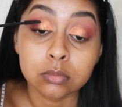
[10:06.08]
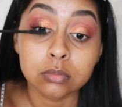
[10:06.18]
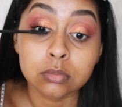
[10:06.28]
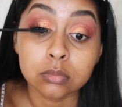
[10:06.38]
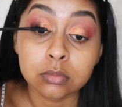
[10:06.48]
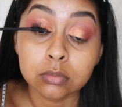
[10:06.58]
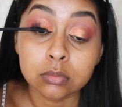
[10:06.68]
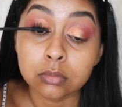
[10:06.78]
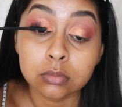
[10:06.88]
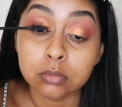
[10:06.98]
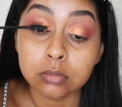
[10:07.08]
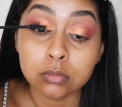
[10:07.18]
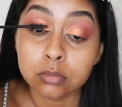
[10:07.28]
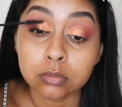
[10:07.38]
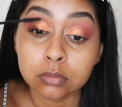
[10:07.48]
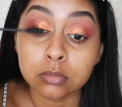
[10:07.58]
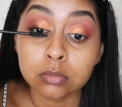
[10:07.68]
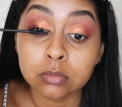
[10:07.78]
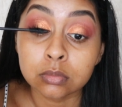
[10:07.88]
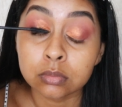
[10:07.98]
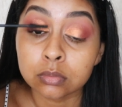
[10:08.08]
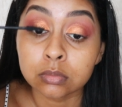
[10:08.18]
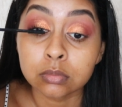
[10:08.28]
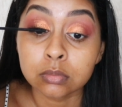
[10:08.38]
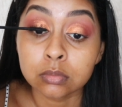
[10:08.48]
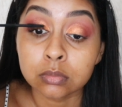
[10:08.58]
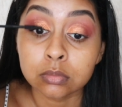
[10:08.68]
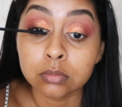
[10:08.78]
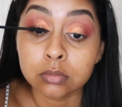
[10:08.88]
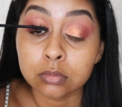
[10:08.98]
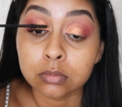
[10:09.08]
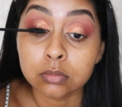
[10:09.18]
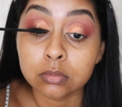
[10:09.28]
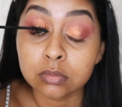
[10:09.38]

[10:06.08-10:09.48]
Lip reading: Nothing is said.